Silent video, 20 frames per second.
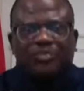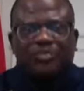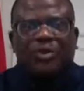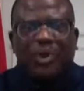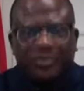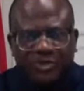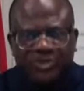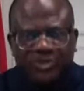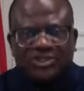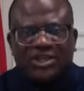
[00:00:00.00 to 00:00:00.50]

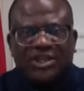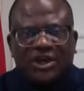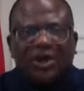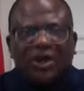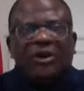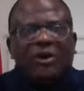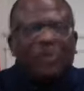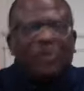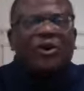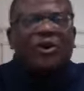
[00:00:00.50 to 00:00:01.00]
property
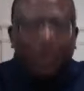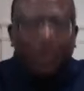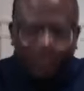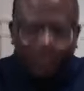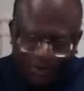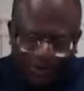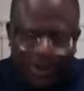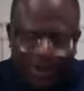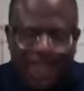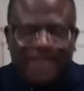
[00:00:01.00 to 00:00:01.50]
or
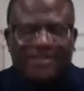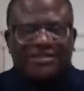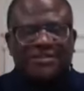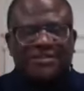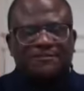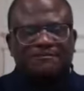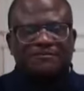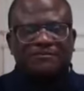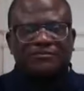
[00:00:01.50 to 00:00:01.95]
copyright.